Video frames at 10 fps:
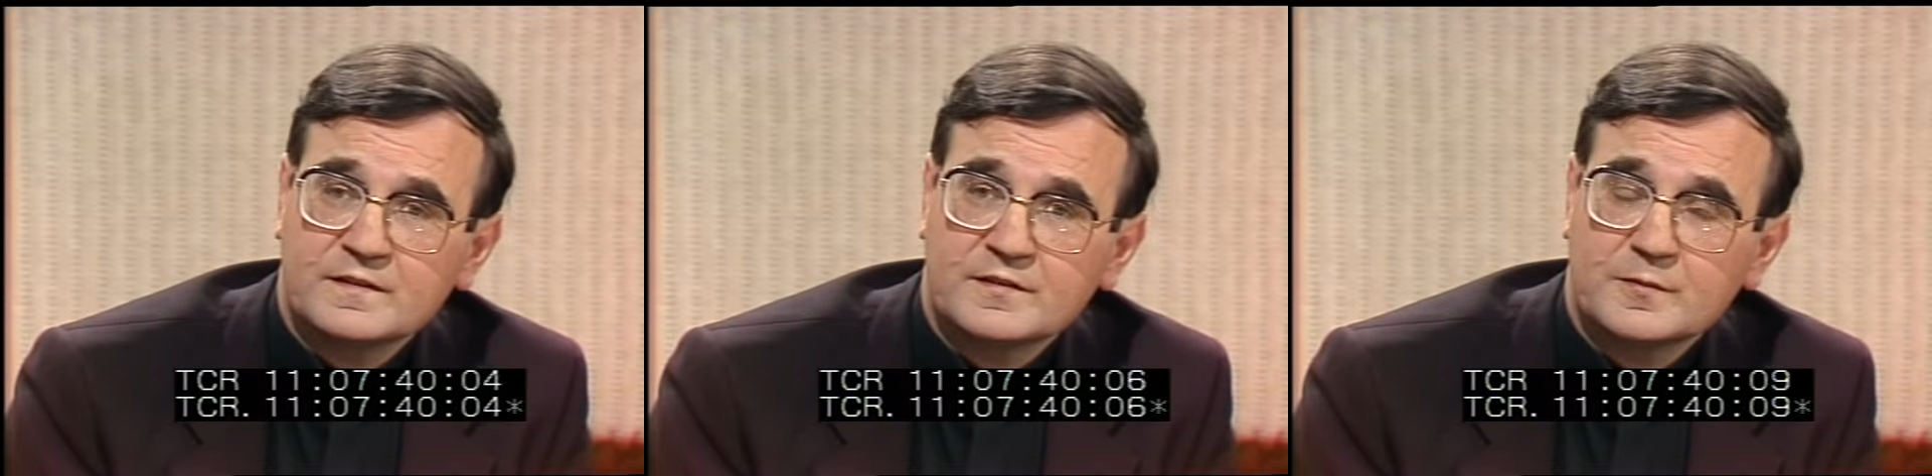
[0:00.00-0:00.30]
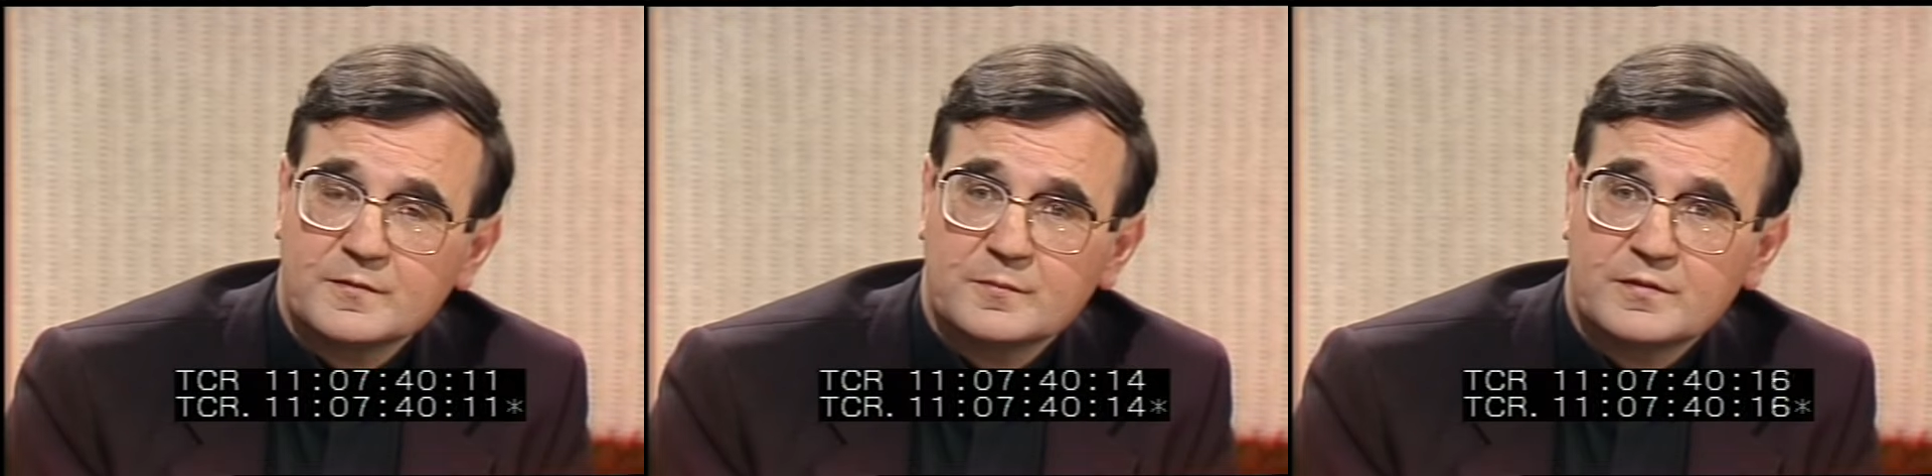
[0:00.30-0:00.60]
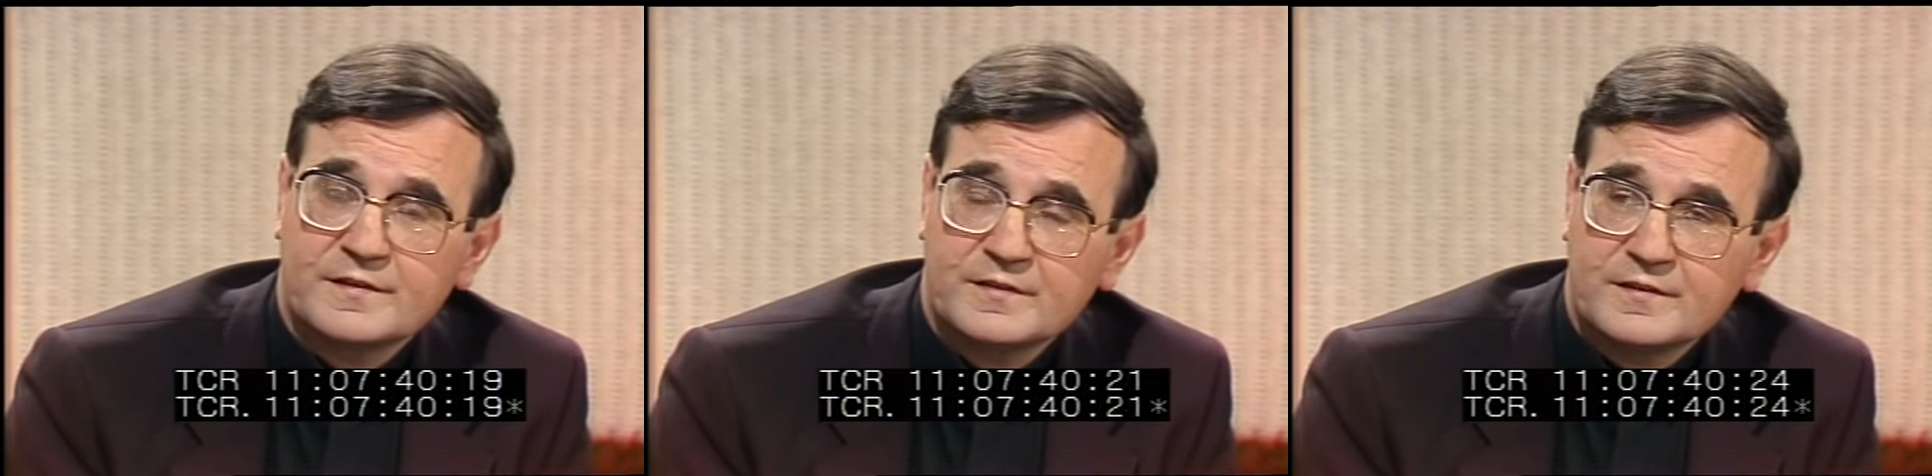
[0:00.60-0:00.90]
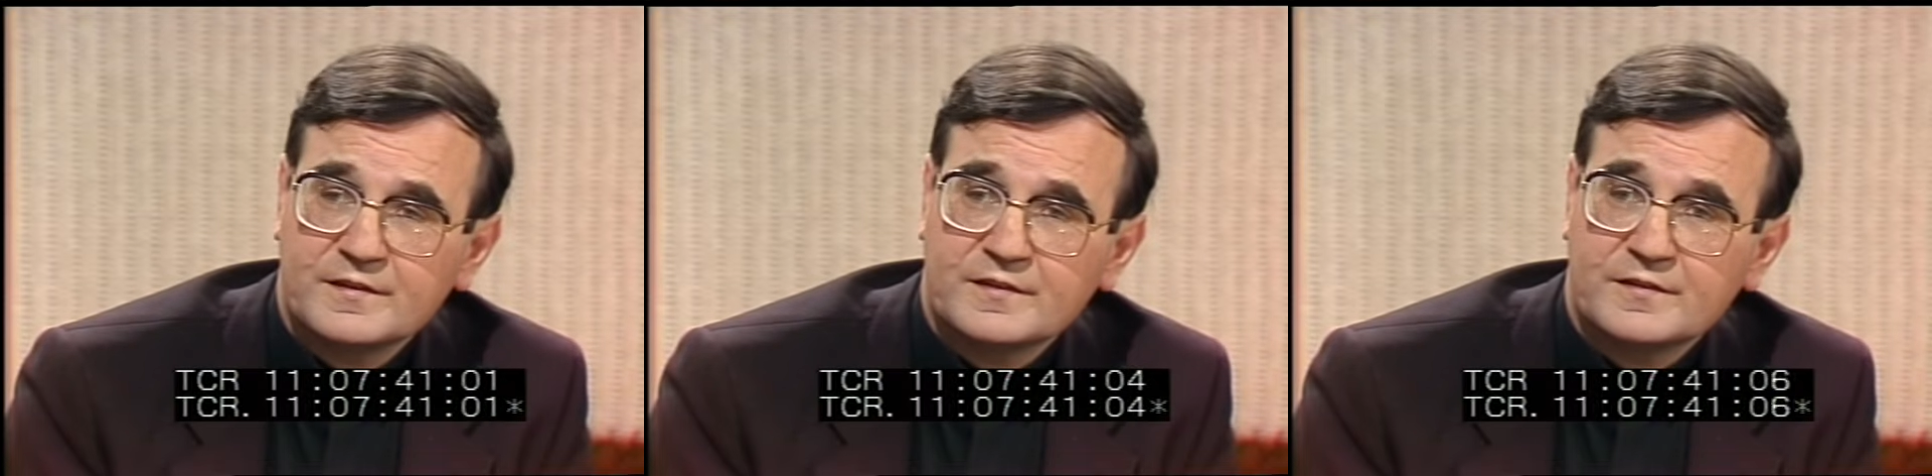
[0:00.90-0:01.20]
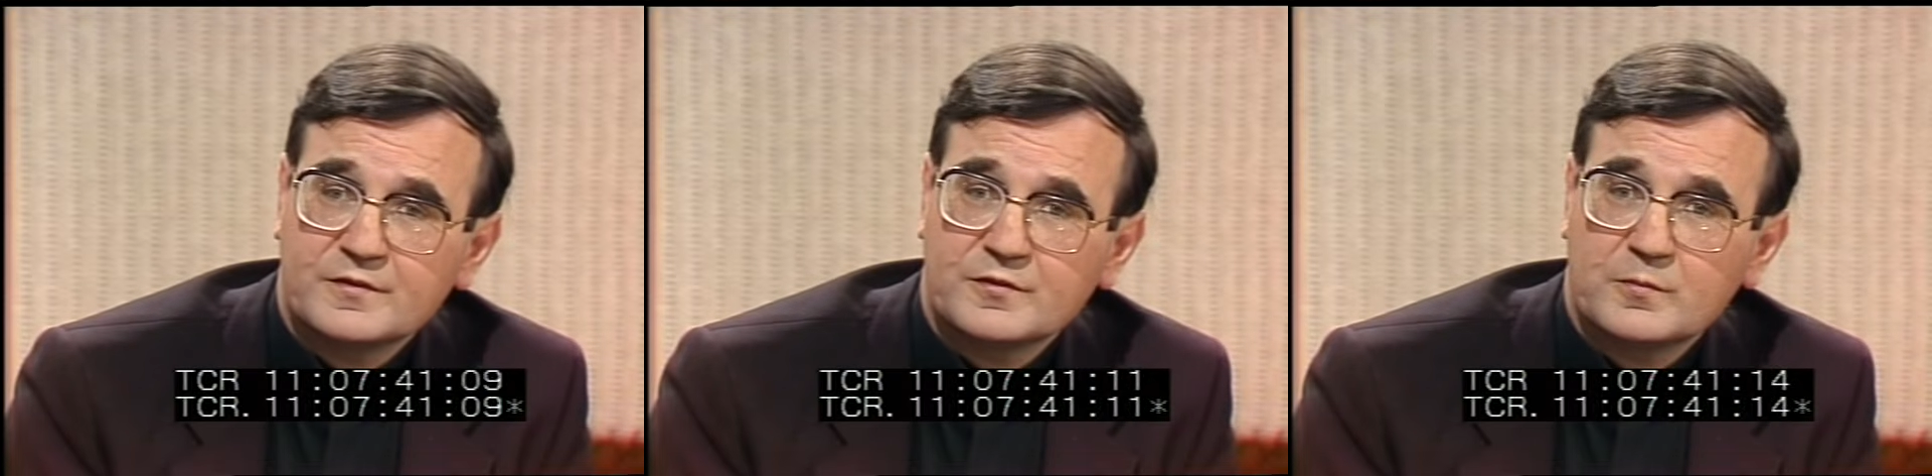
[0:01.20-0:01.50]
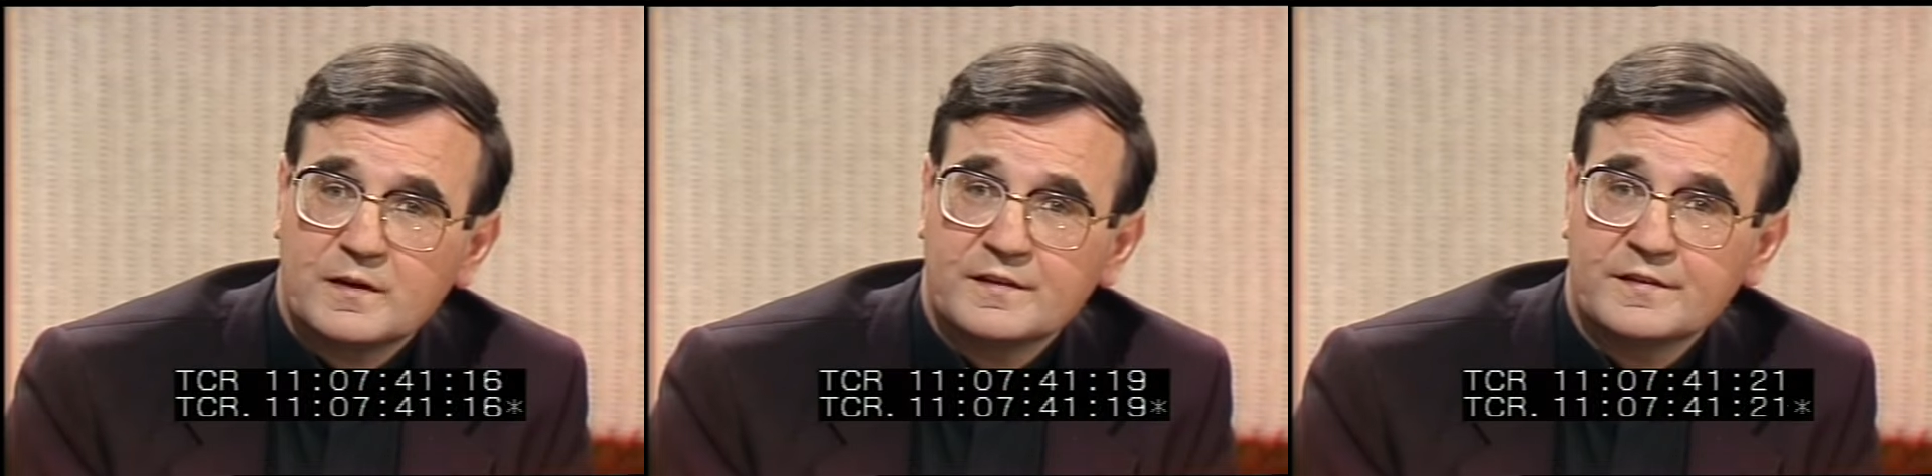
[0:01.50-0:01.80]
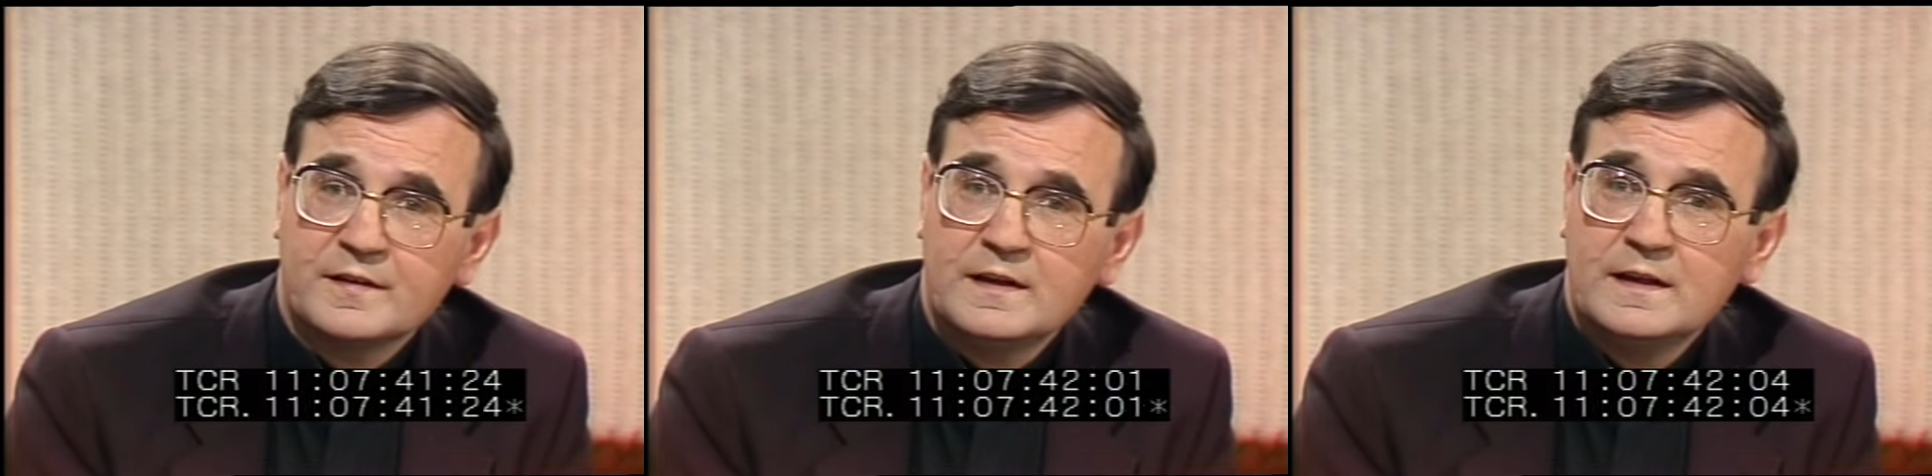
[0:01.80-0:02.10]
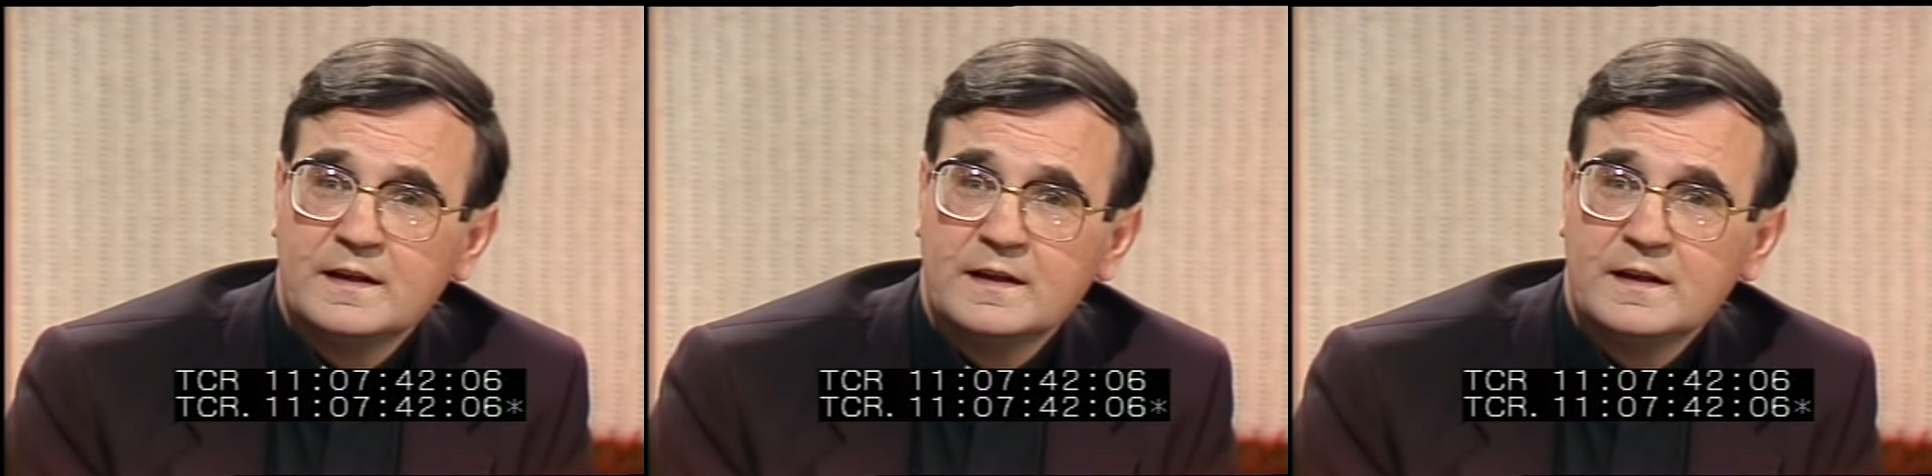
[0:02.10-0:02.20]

some of the present sisters was